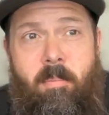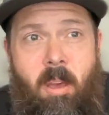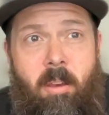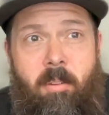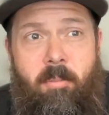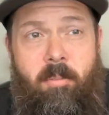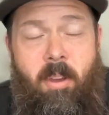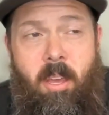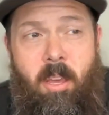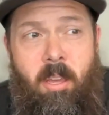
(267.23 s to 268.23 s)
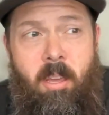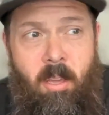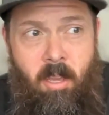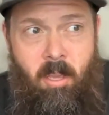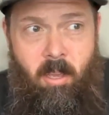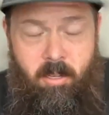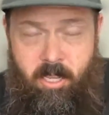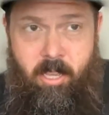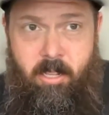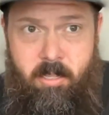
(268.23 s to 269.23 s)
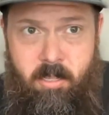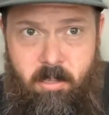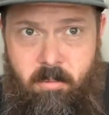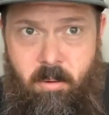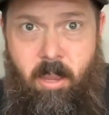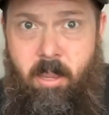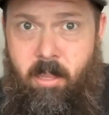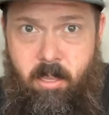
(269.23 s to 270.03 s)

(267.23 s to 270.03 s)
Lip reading: of deacons, right?